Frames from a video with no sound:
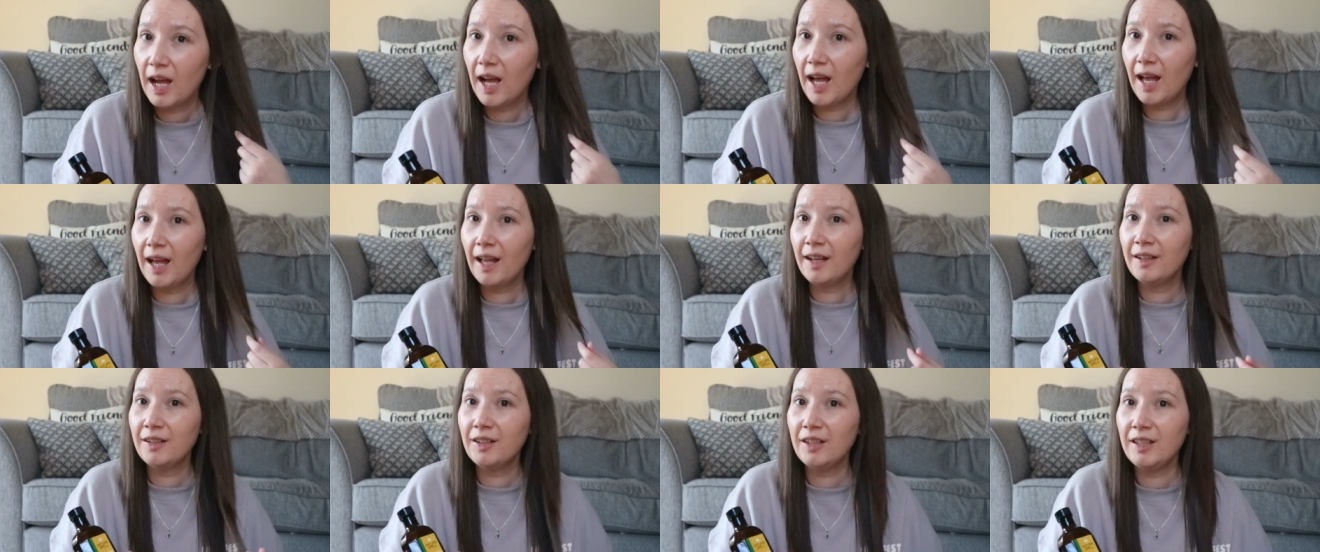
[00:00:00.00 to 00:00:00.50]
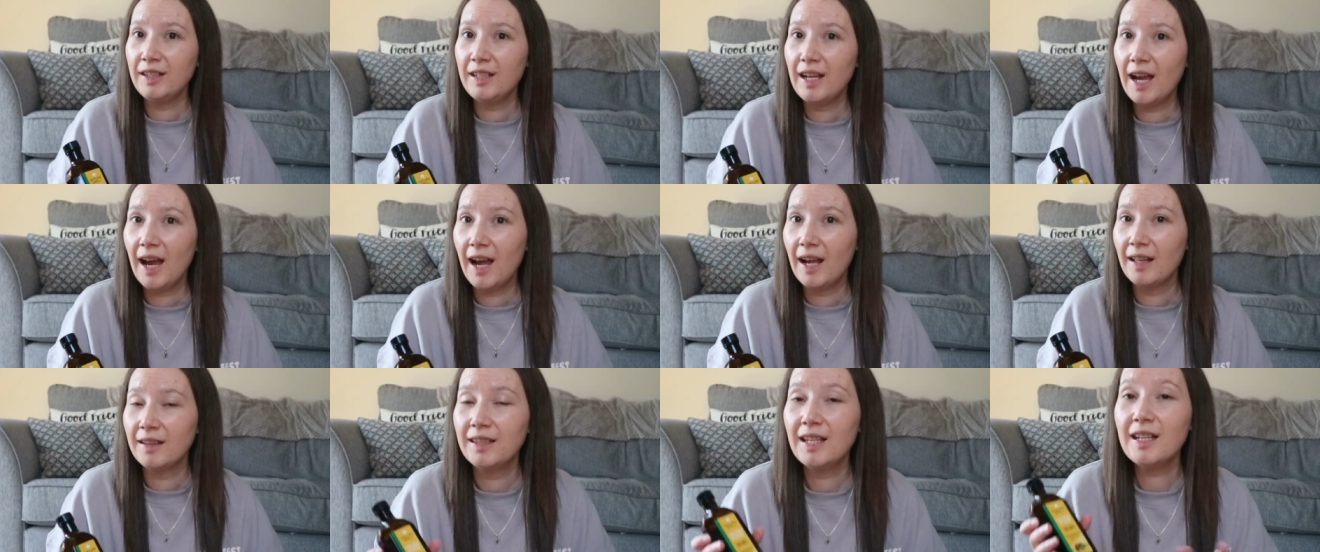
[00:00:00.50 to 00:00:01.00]
And
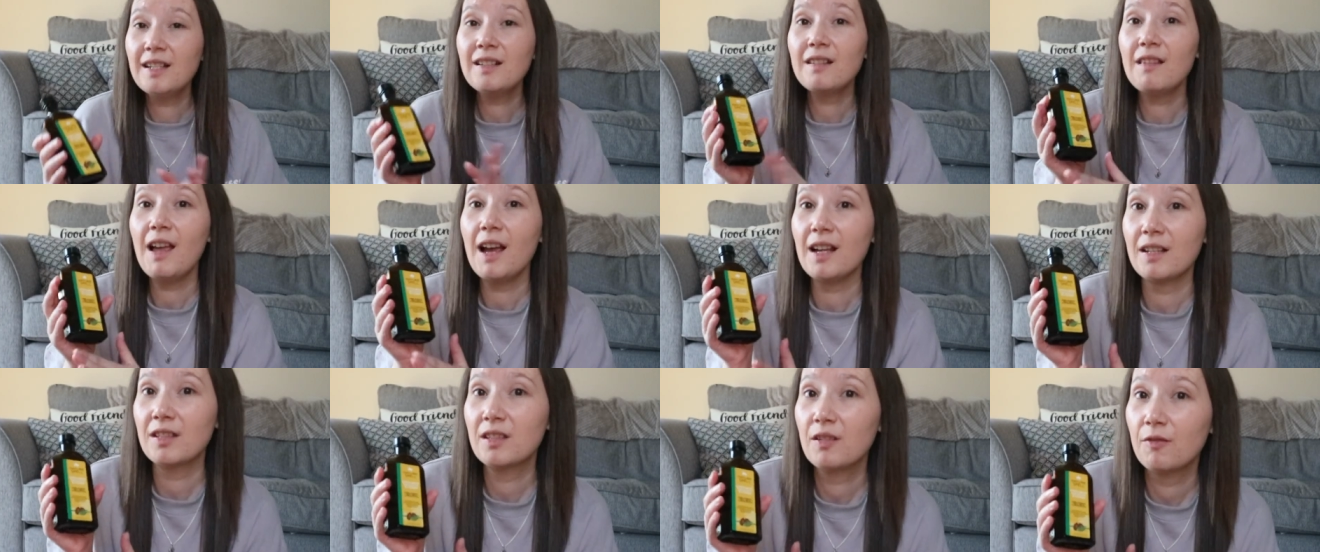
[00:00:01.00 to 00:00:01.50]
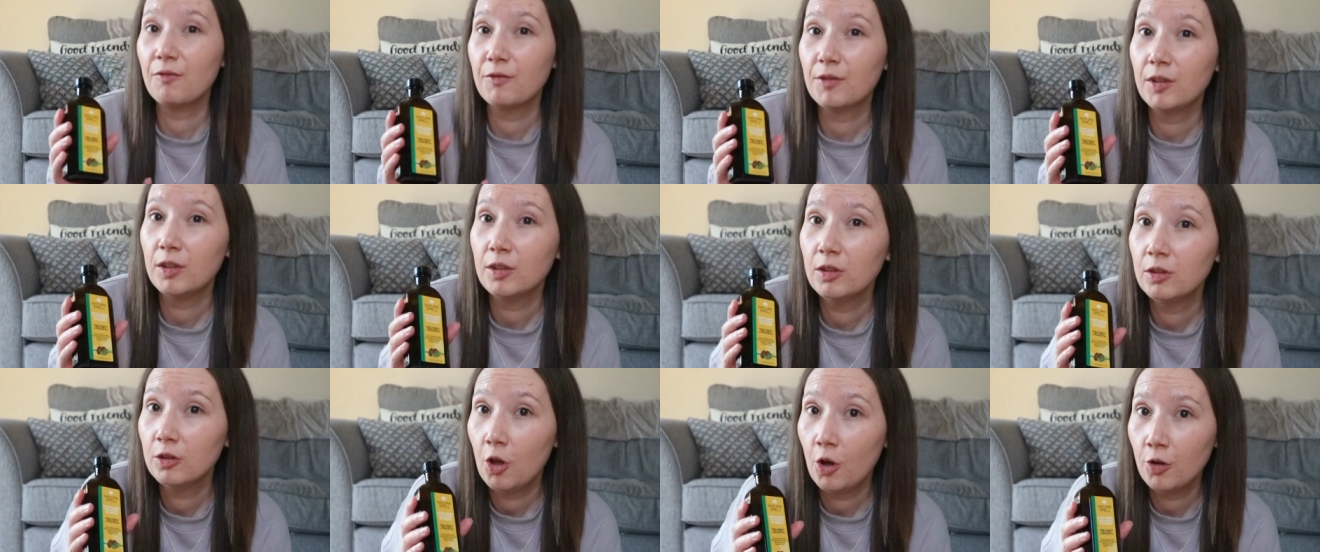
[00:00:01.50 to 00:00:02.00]
yeah, this lasts
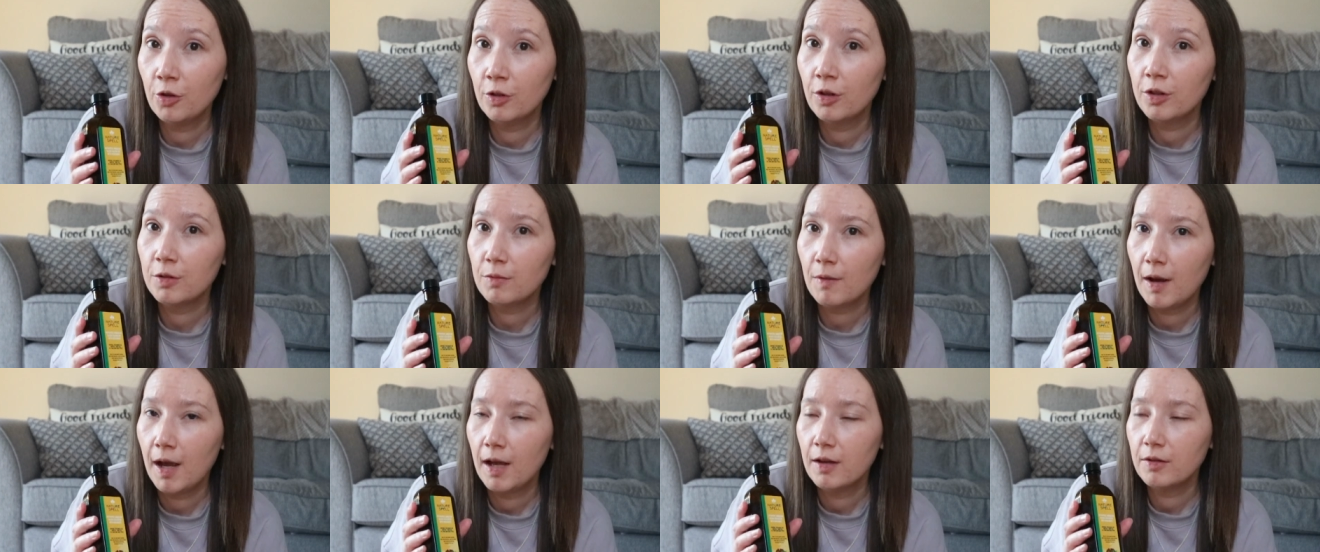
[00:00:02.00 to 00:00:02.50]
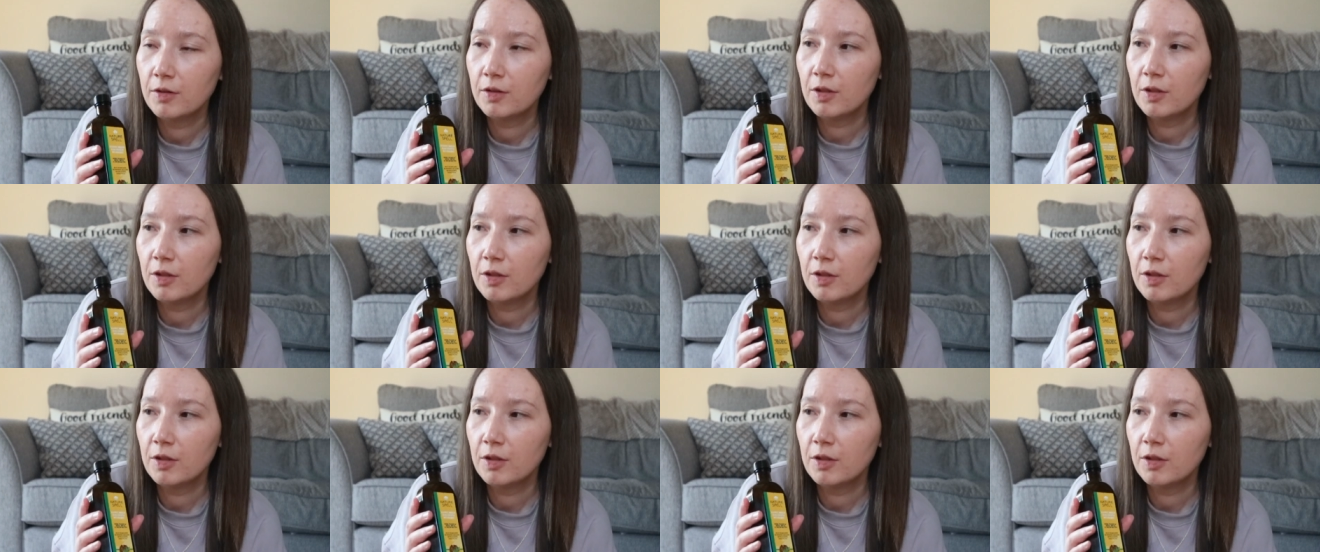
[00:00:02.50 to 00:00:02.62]
long as well.